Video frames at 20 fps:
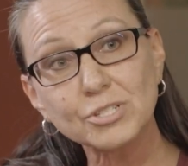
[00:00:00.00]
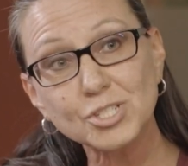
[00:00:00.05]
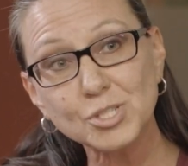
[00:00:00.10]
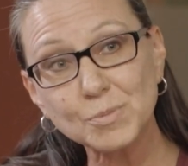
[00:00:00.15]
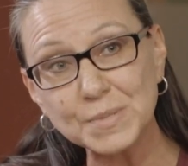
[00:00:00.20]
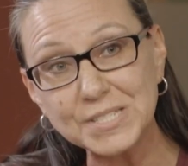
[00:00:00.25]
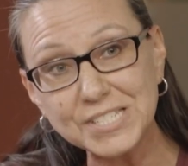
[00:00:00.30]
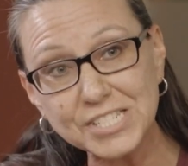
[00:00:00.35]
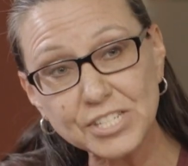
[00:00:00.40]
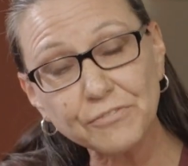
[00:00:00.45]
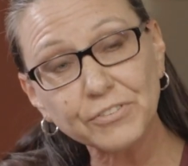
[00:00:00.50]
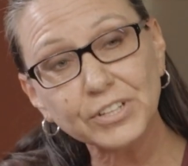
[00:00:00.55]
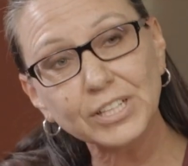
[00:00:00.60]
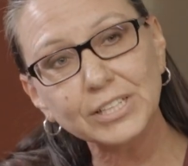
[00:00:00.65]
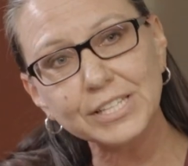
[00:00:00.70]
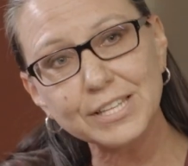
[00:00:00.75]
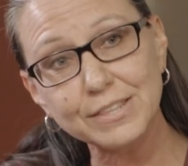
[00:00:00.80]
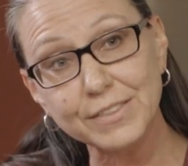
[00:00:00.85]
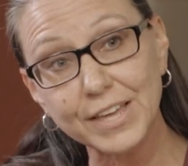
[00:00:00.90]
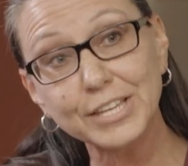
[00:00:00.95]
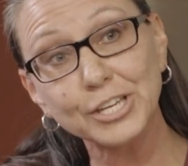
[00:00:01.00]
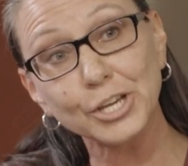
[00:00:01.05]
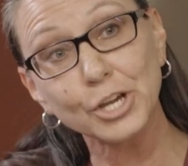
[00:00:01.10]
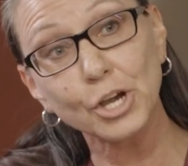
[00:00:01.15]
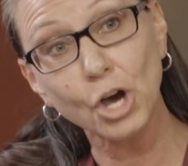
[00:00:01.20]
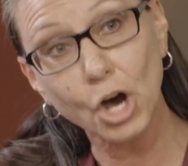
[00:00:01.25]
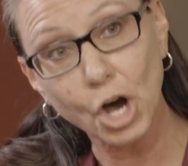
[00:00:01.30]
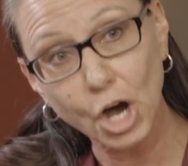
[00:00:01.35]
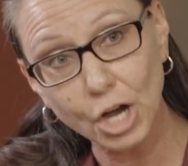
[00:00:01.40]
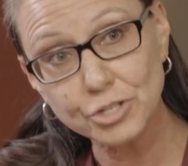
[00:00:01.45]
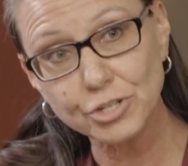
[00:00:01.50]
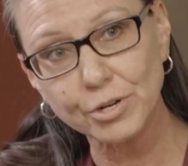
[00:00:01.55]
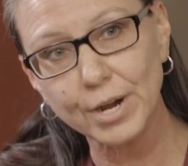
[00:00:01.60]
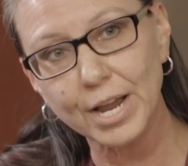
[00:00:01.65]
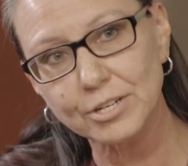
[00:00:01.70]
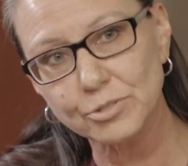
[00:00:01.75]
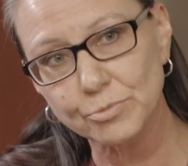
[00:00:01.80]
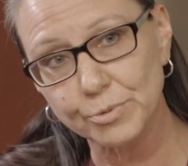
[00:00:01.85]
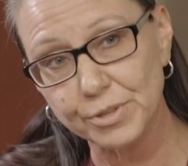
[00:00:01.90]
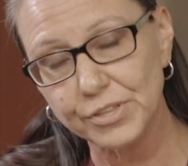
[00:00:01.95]
specifically they can
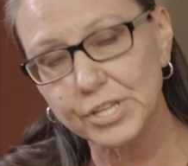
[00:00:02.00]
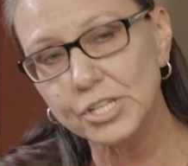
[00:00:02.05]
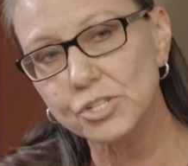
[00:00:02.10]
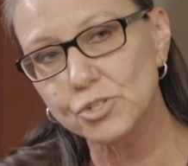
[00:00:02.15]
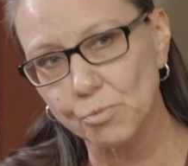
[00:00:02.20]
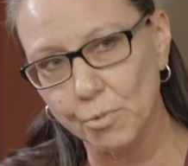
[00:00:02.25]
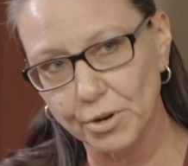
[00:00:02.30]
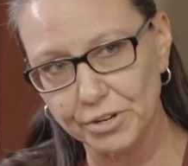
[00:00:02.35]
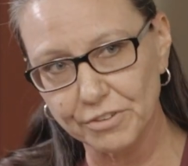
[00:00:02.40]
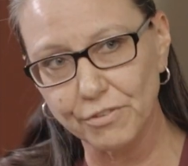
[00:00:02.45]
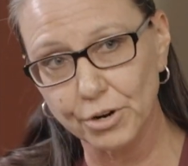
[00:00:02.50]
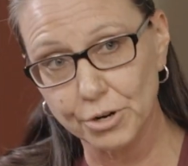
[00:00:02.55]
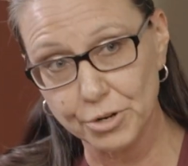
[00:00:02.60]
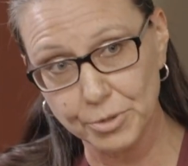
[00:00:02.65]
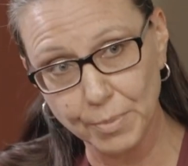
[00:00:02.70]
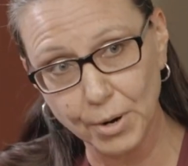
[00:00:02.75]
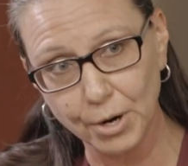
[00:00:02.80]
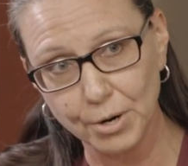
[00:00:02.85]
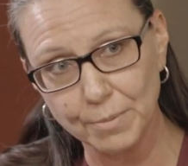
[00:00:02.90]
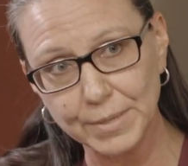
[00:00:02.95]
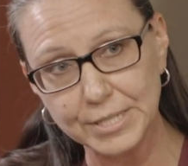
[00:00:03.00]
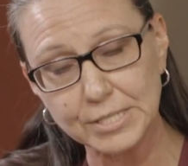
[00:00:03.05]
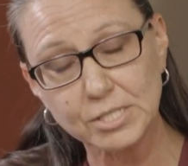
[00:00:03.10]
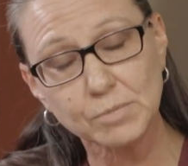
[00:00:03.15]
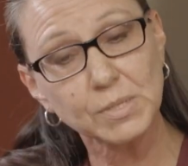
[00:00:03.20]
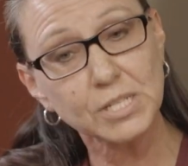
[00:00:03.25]
contract with each one of our departments.